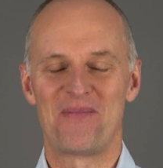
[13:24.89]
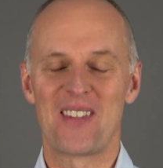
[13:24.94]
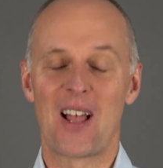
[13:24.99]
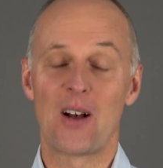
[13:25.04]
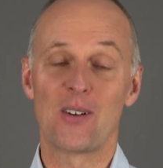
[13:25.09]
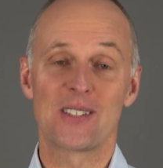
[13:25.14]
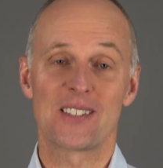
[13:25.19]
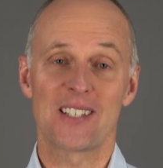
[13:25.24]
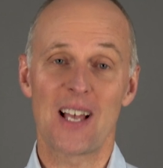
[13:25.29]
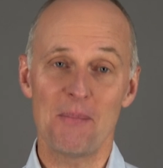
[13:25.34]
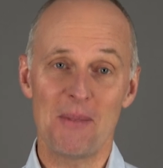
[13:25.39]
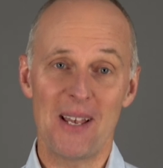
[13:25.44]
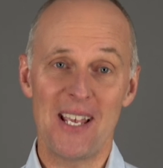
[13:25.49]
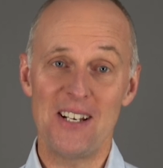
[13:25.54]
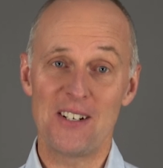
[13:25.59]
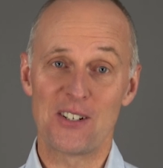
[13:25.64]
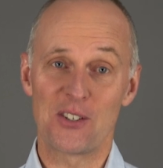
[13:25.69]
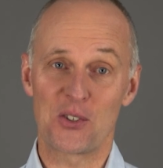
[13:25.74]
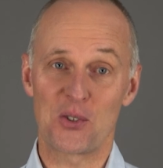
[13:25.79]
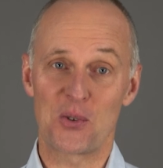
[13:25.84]
Now, some
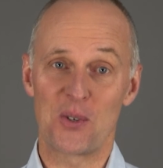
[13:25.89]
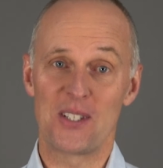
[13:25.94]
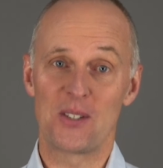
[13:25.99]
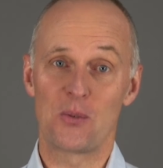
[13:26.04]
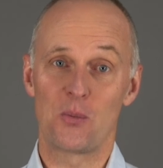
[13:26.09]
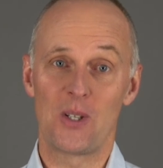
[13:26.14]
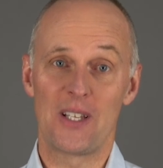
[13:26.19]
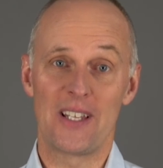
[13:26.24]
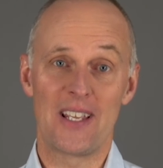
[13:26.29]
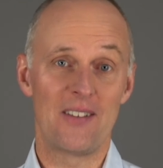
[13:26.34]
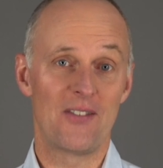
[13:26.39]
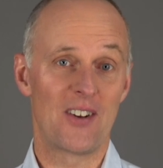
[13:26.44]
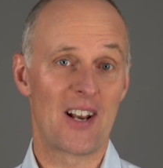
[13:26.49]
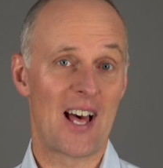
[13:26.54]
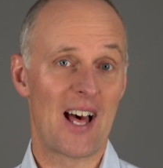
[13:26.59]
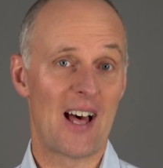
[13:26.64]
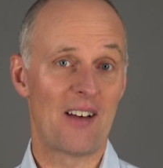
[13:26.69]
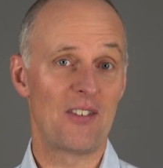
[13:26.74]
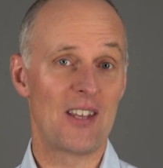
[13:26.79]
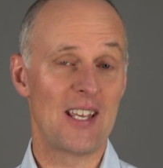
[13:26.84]
industries will even
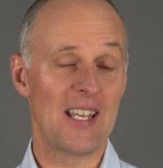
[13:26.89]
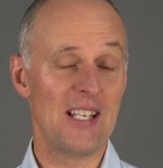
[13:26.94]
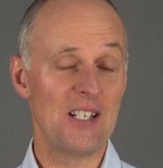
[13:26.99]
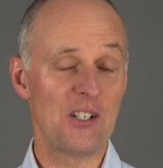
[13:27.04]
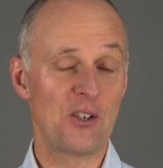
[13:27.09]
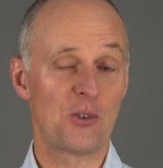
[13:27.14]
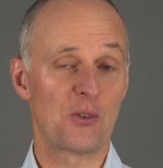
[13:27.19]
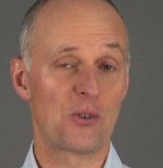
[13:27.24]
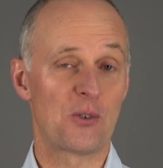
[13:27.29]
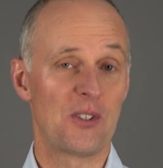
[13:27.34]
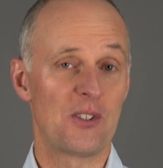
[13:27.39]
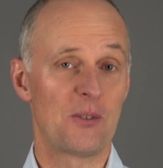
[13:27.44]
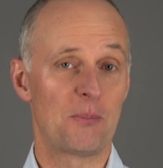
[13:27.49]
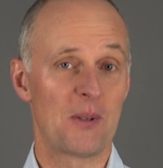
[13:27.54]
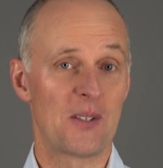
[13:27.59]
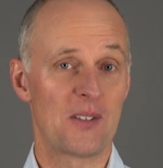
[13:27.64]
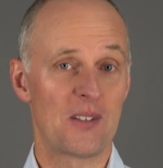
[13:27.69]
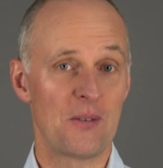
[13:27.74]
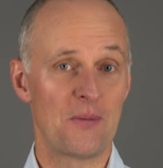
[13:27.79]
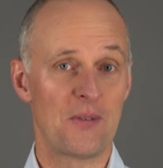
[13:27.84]
have
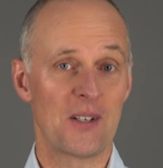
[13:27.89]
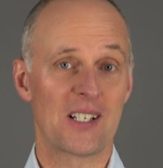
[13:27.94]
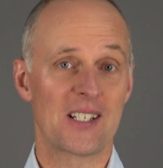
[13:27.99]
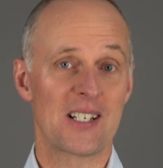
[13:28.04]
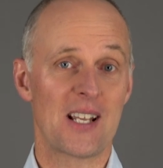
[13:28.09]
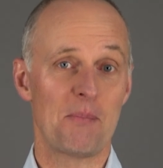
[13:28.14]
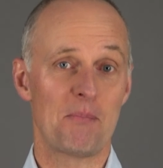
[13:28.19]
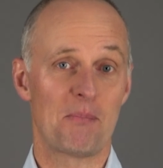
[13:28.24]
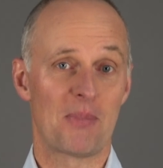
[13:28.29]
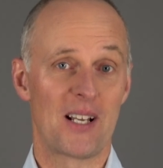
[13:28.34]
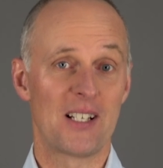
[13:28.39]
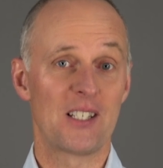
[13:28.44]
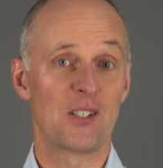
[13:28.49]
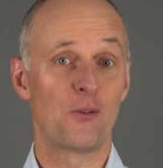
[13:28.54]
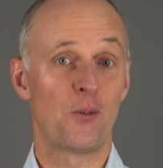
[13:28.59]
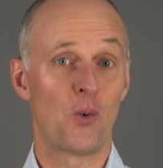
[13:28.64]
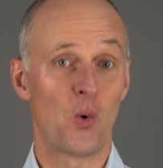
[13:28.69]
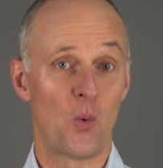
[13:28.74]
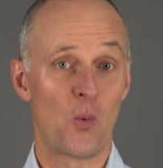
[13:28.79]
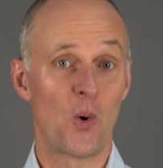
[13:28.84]
industry-specific
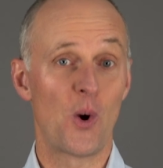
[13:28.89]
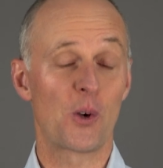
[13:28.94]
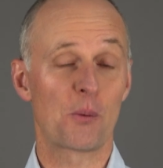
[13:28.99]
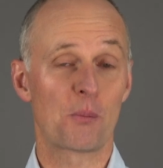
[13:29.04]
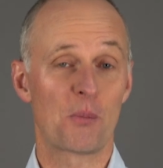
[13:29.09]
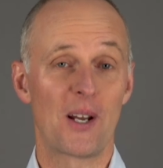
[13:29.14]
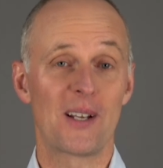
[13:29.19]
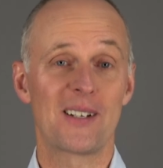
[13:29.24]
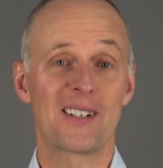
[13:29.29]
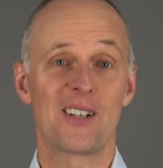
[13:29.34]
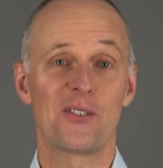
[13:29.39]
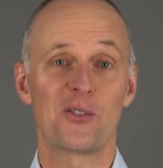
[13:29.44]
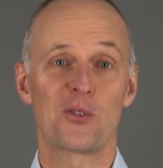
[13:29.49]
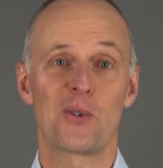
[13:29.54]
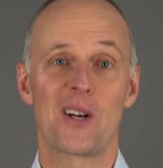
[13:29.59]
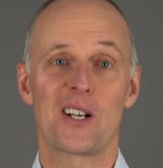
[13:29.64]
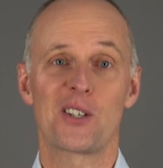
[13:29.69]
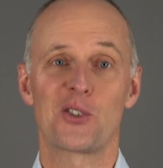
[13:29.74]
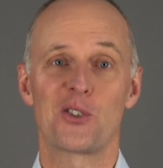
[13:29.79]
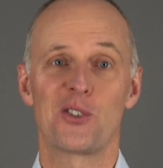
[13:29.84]
templates for work breakdown
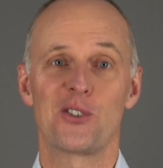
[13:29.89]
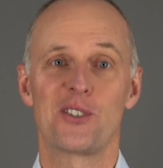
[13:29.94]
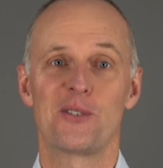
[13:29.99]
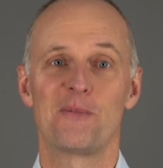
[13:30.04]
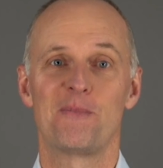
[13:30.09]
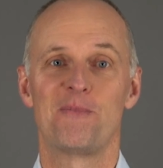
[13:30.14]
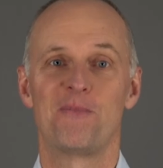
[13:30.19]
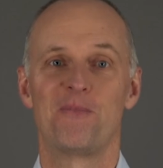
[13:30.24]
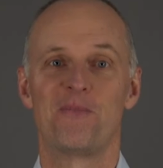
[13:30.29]
structures.